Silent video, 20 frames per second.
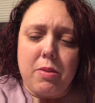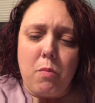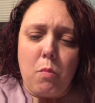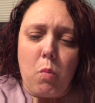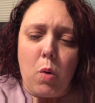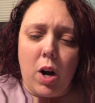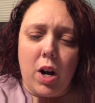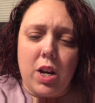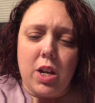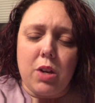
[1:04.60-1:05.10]

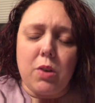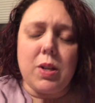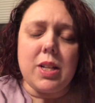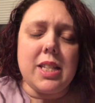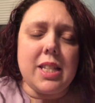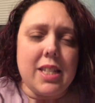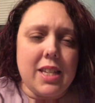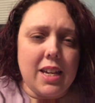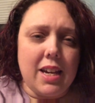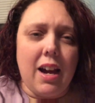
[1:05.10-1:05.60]
where you
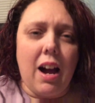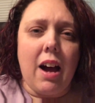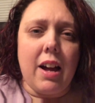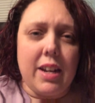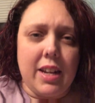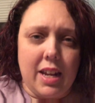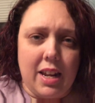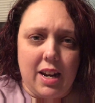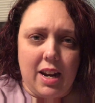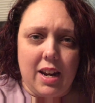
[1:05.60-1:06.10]
can see
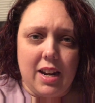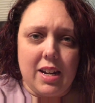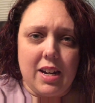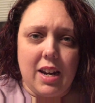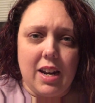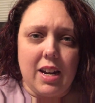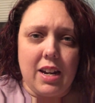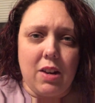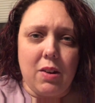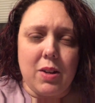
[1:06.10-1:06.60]
God in it
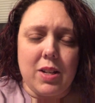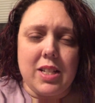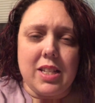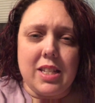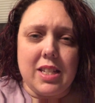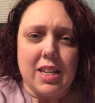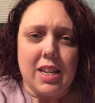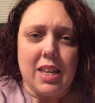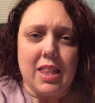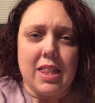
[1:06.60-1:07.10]
and you can
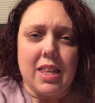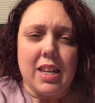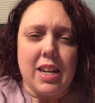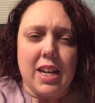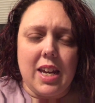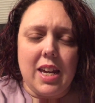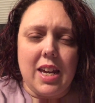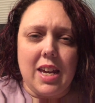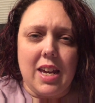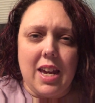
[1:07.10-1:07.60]
see that
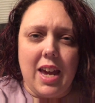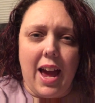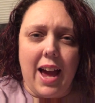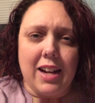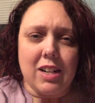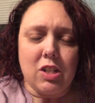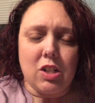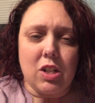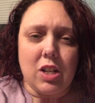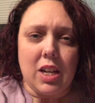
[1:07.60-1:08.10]
he
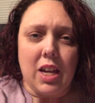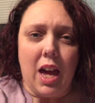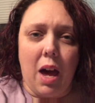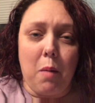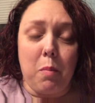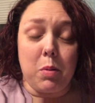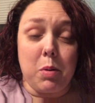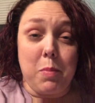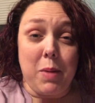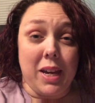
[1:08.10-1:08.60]
actually
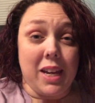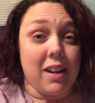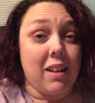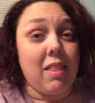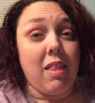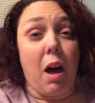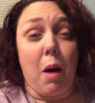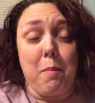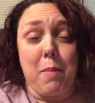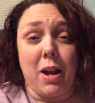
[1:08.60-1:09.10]
helped make it a
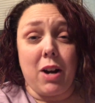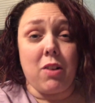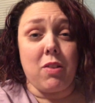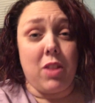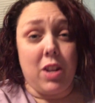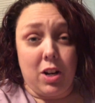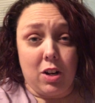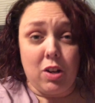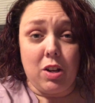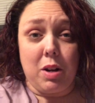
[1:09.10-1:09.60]
lot better
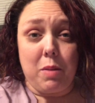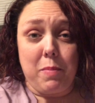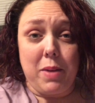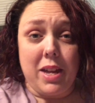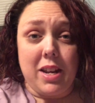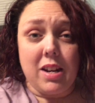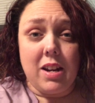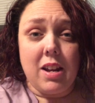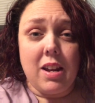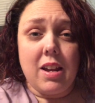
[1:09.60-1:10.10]
than it could have
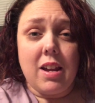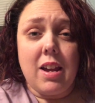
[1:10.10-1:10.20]
been.